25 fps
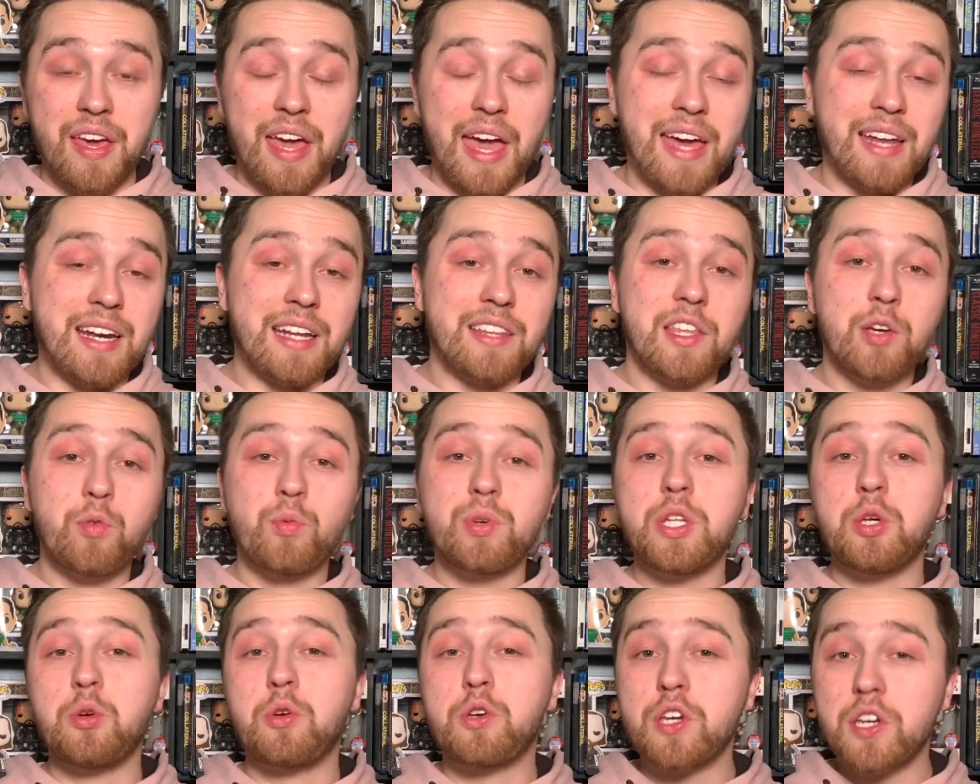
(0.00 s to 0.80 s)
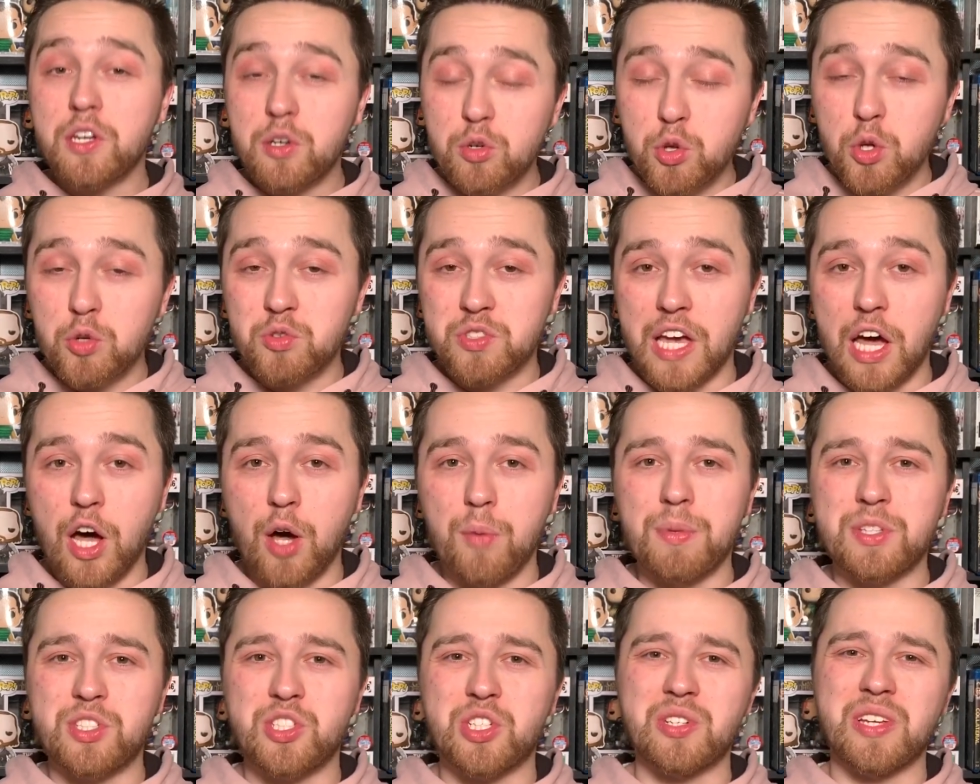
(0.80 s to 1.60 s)
And I think when you hear those
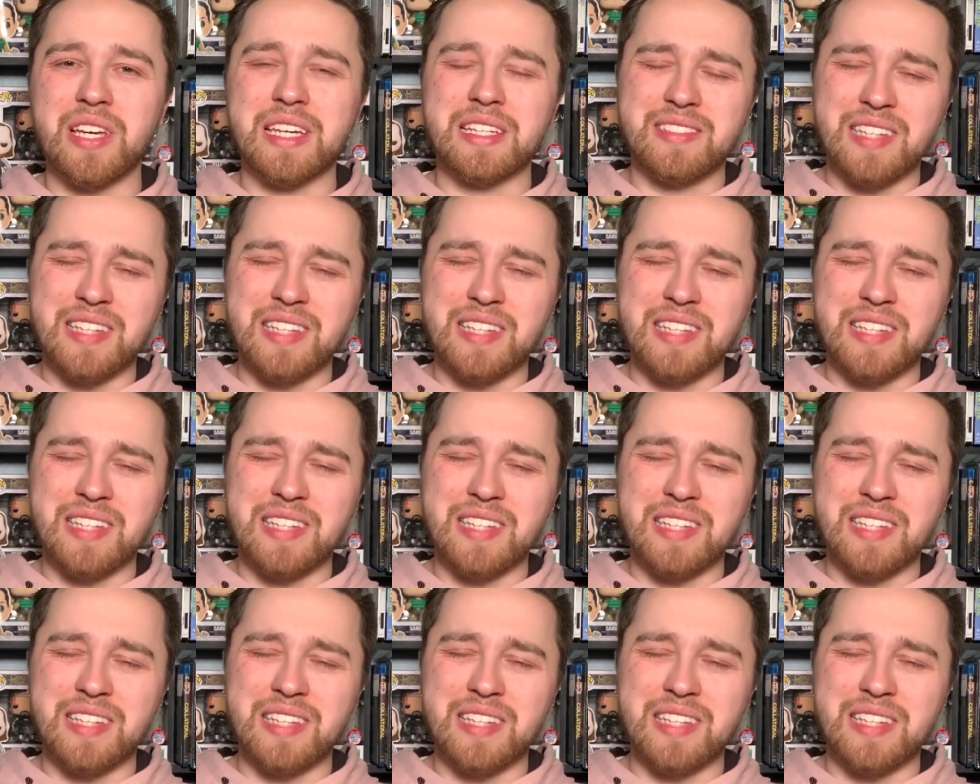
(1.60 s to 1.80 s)
elements, you're like,